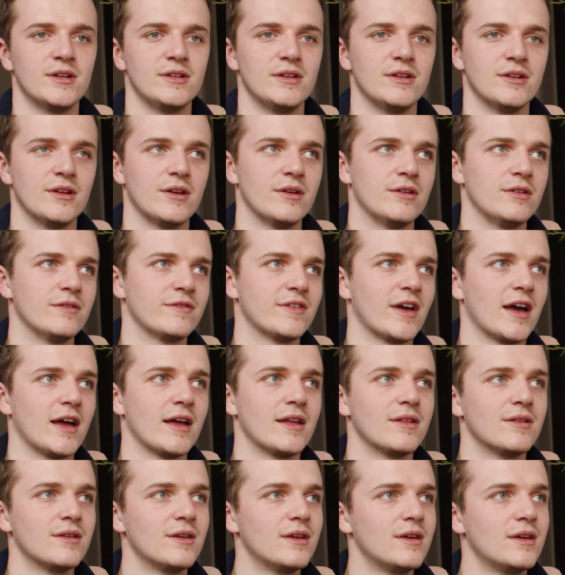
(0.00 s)
You know, you've got,
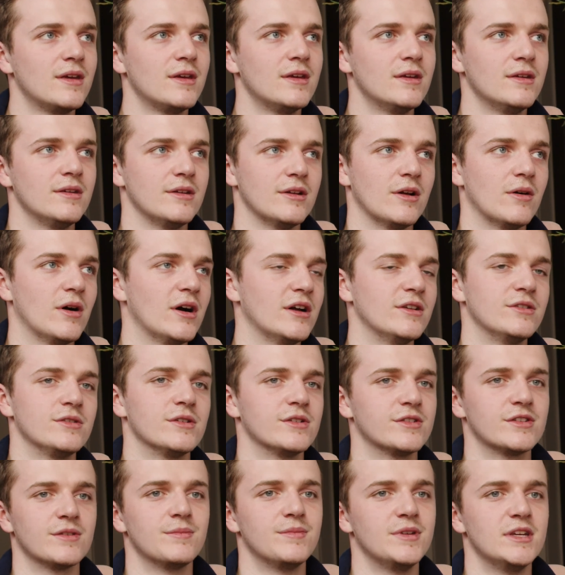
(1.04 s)
you know,
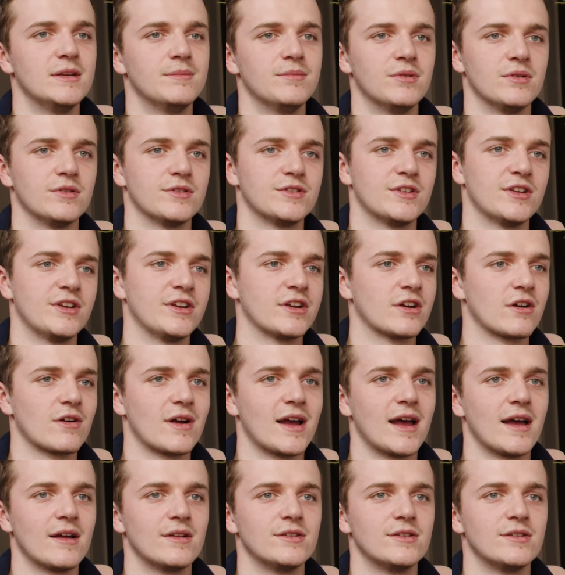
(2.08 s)
hundreds of people sitting around